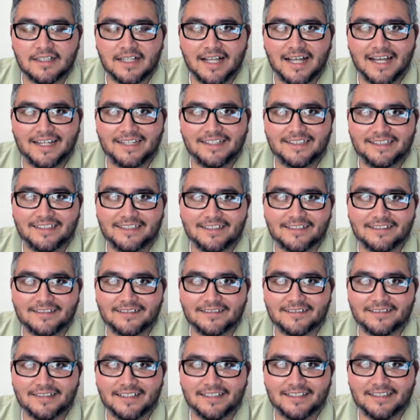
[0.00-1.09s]
ideas
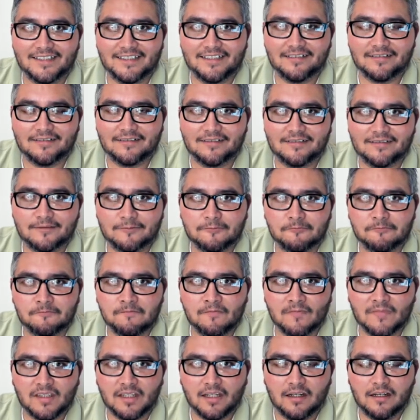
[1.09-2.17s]
that these
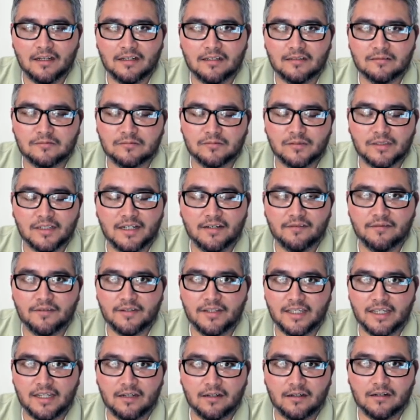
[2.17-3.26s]
whatever
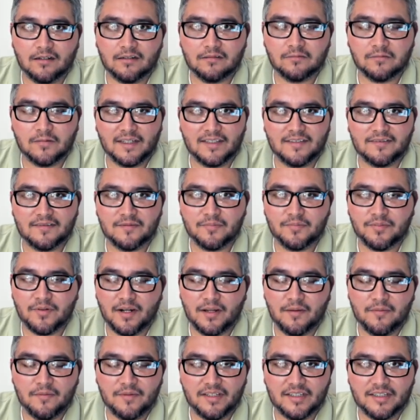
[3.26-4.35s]
they are, white
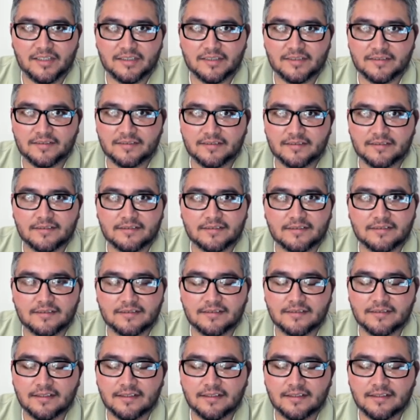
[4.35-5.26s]
supremacists,